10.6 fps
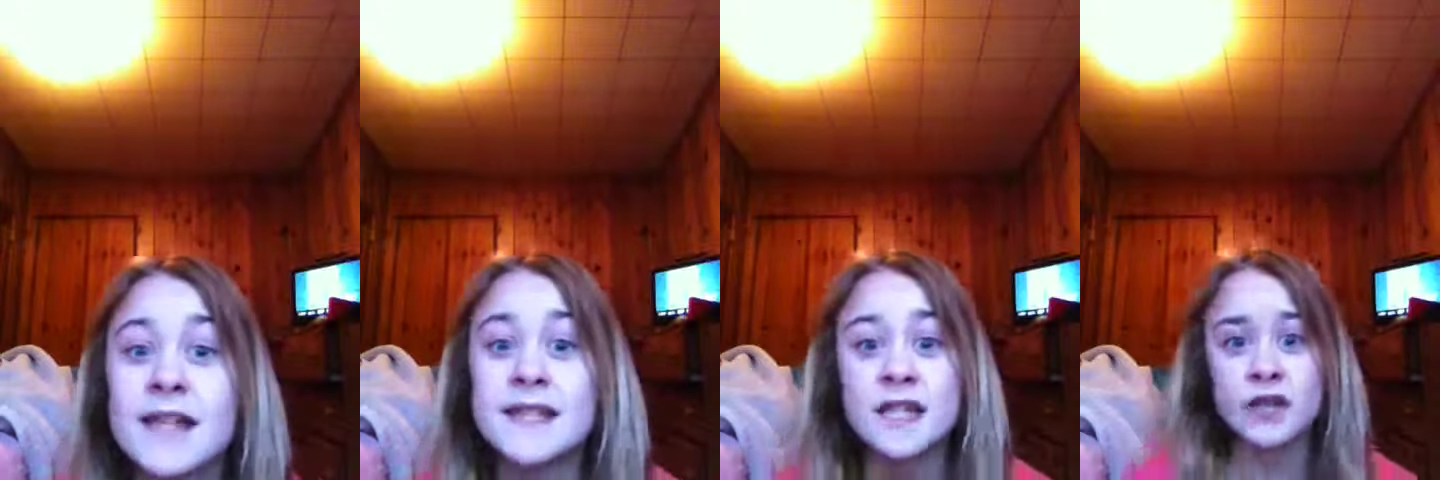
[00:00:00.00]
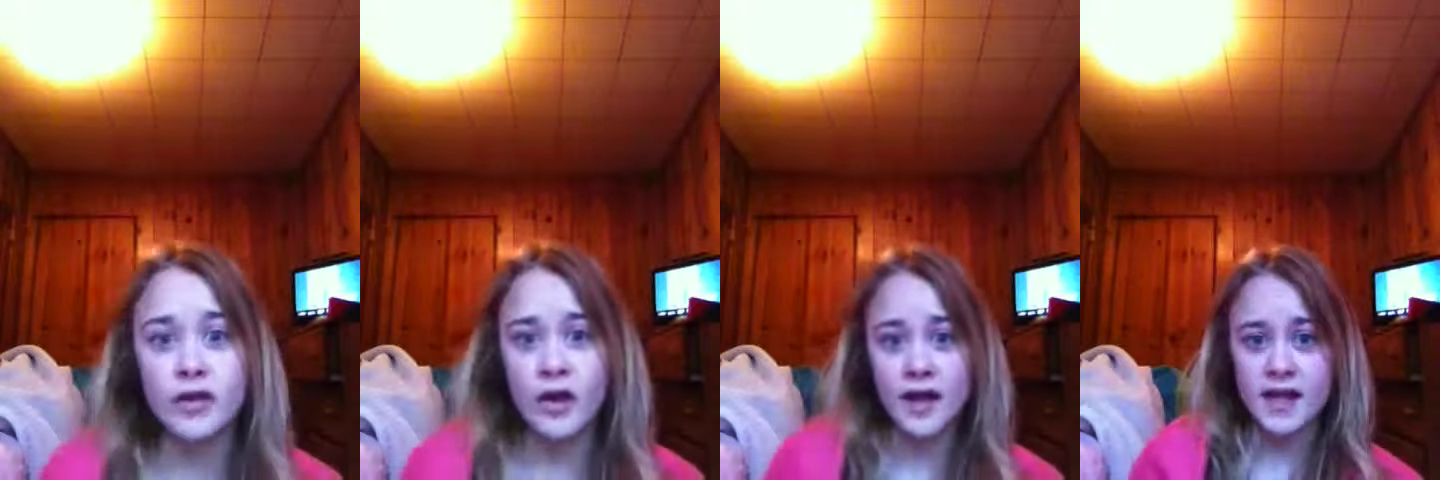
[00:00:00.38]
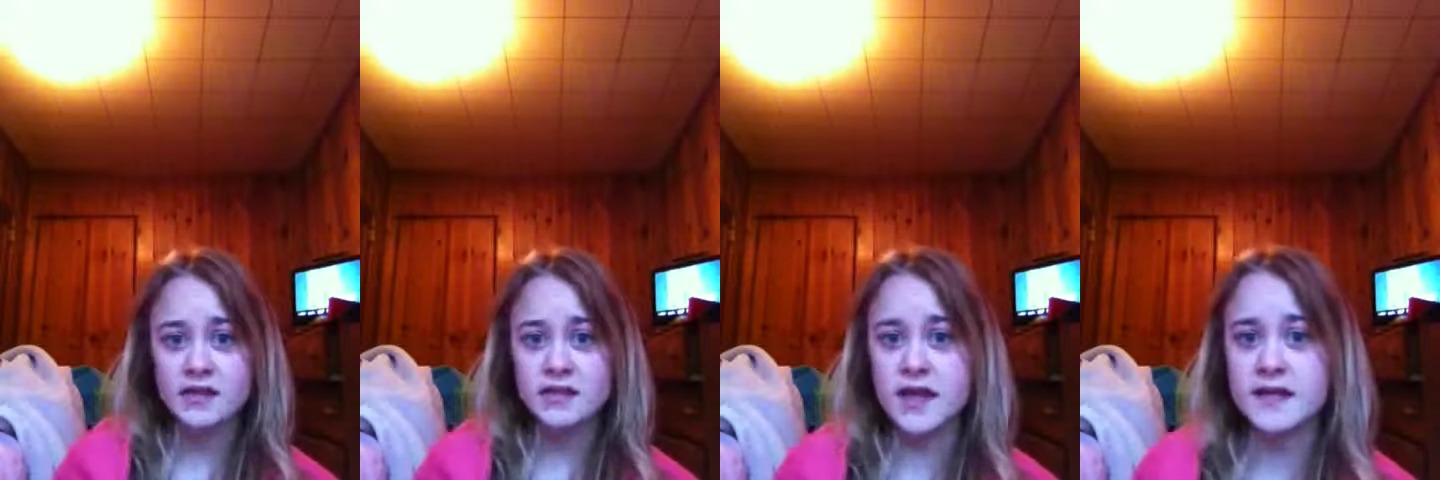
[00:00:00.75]
did a lot
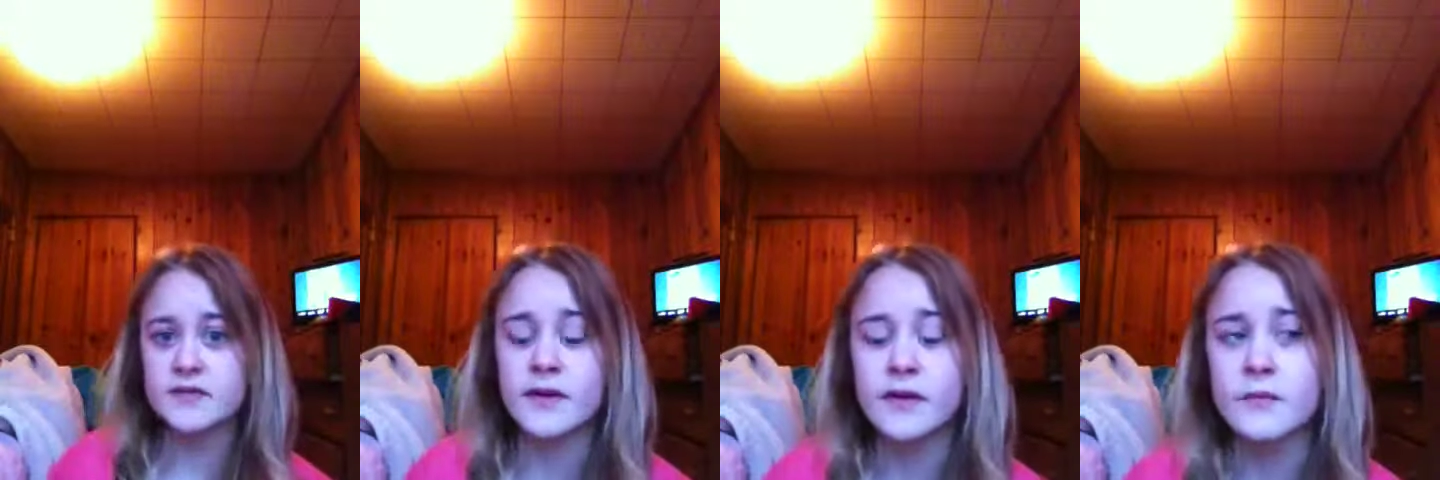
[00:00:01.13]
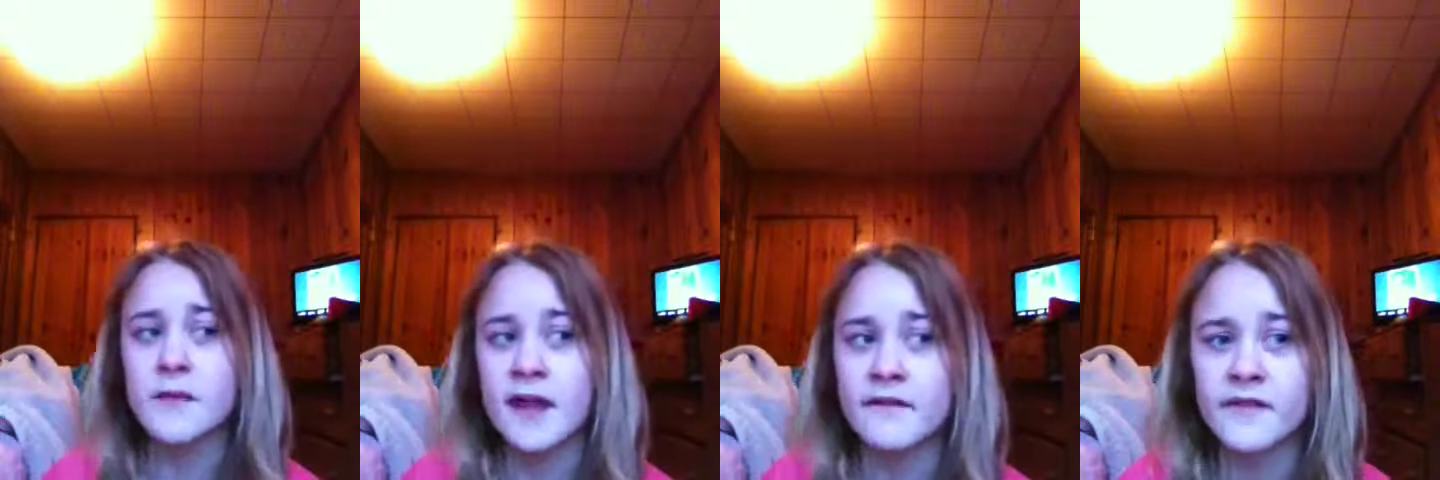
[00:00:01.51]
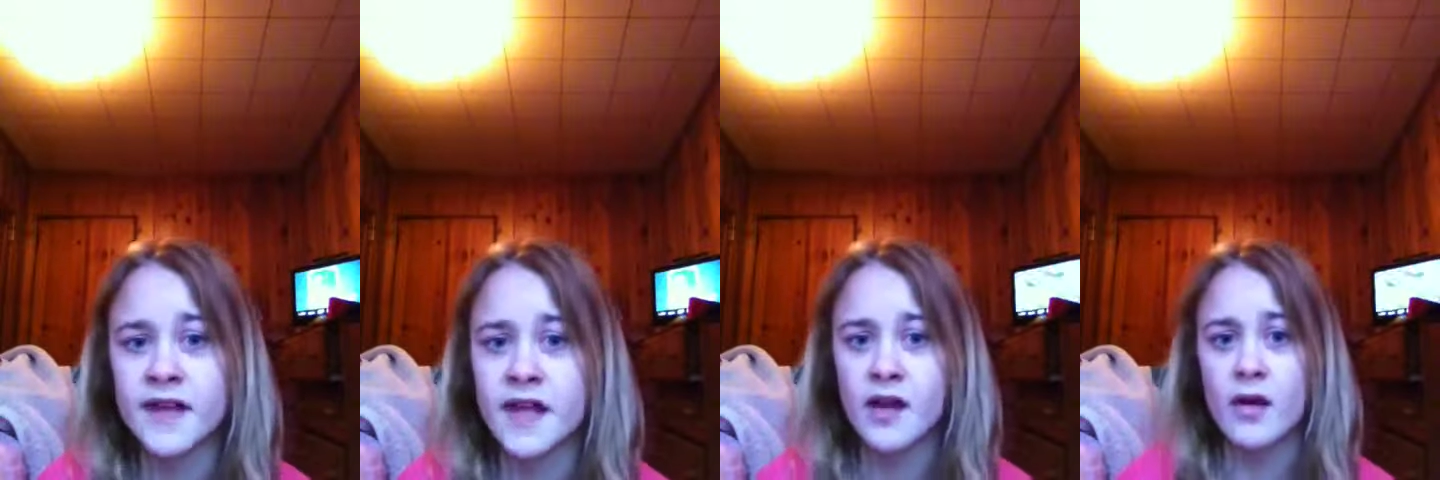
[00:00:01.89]
yesterday, so I couldn't make a
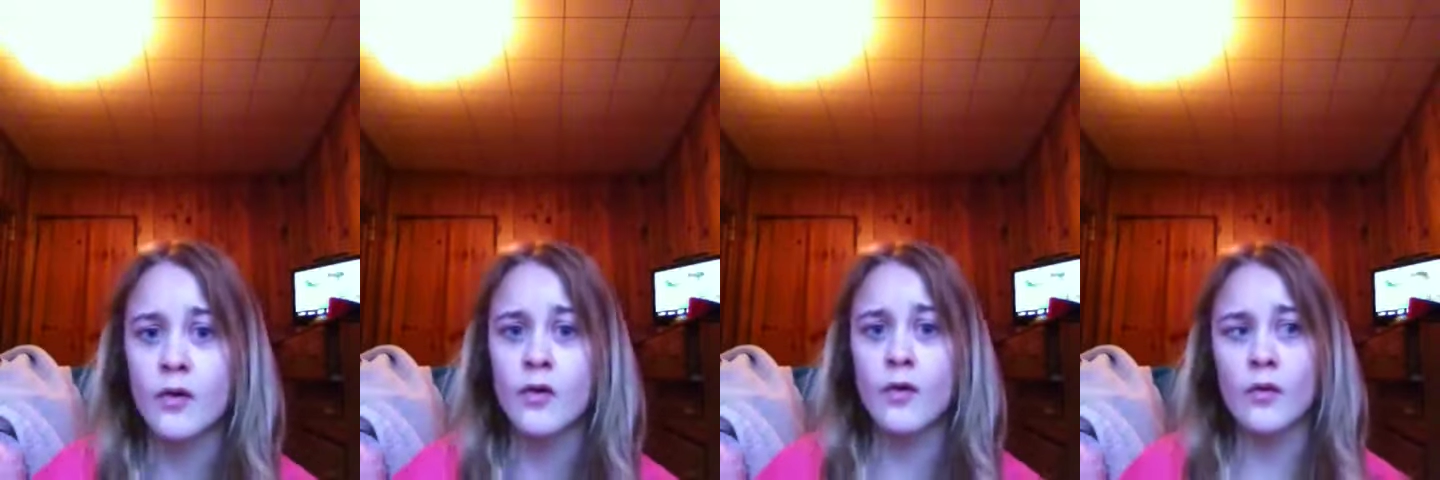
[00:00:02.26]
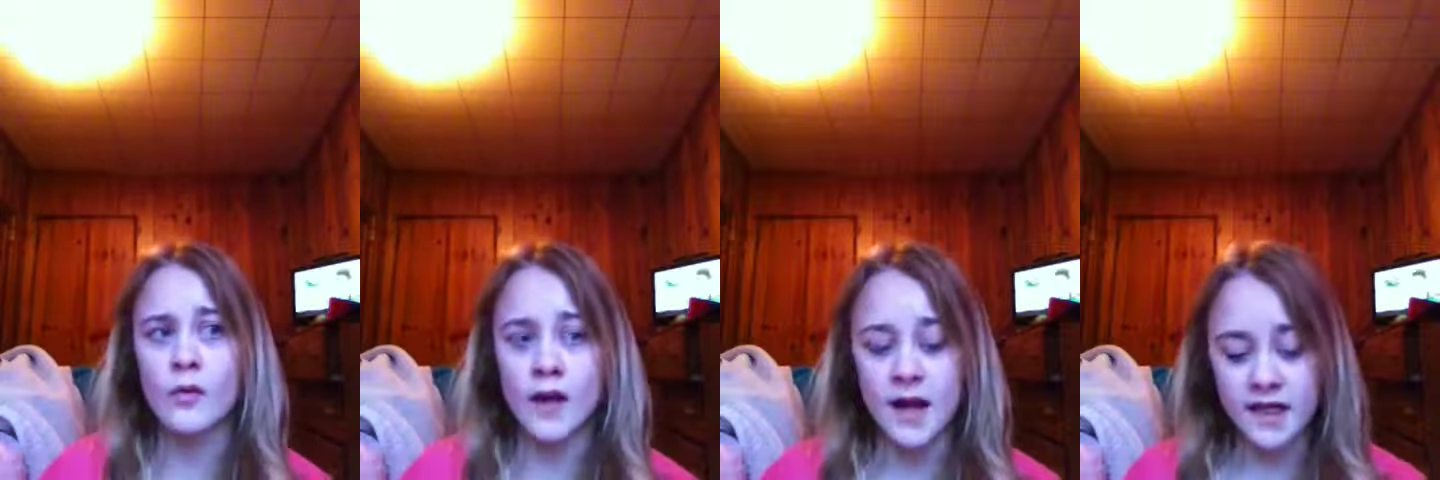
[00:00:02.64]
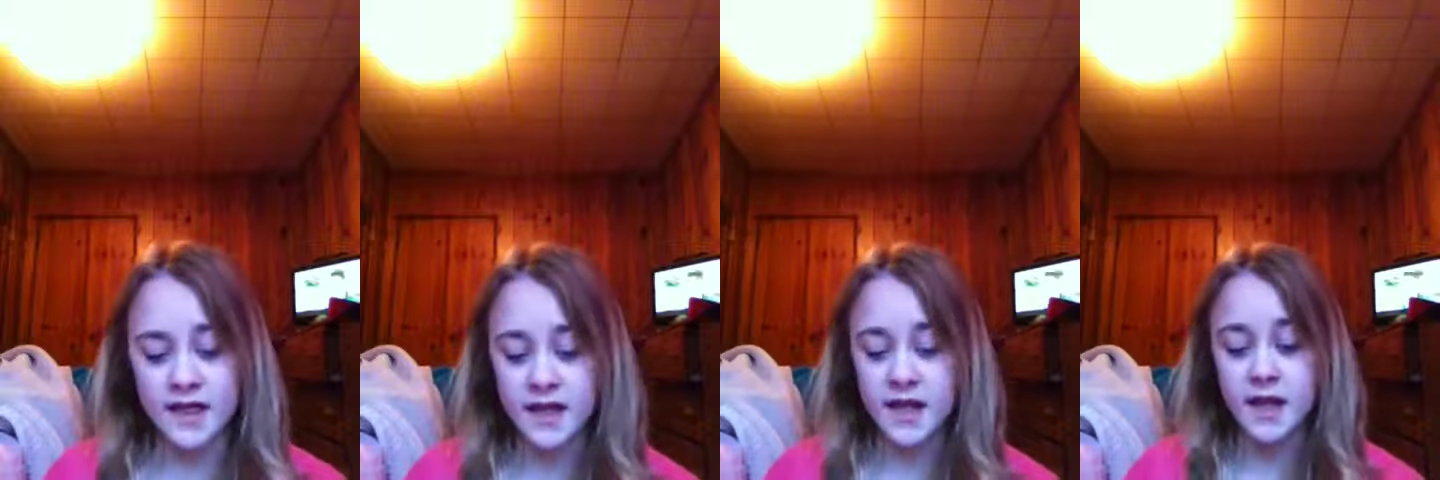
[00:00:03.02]
video or
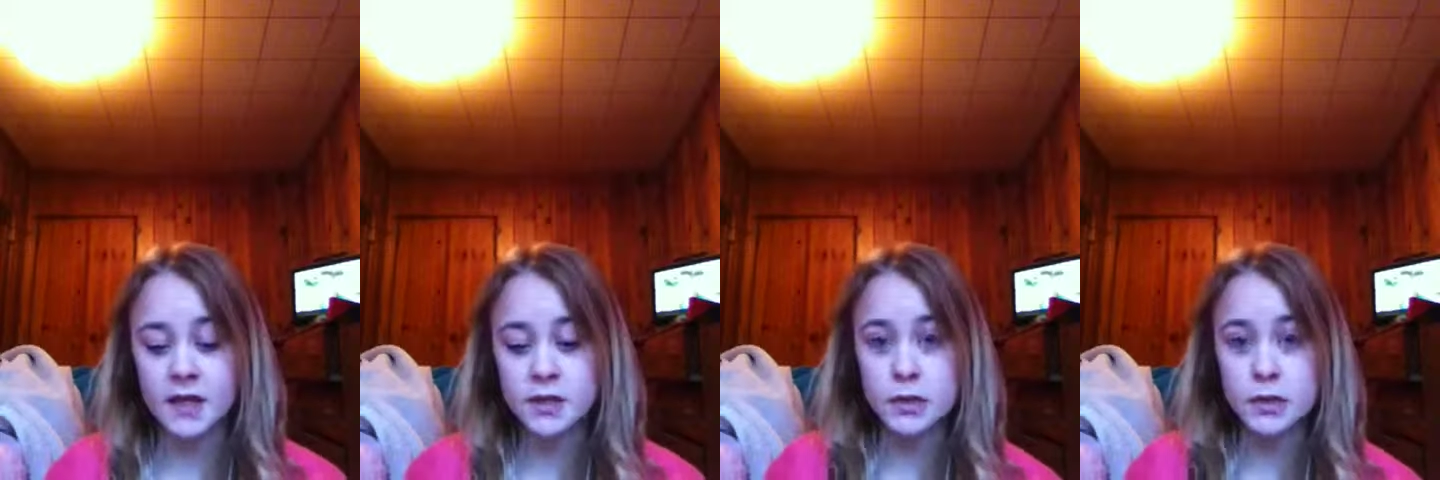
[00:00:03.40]
anything,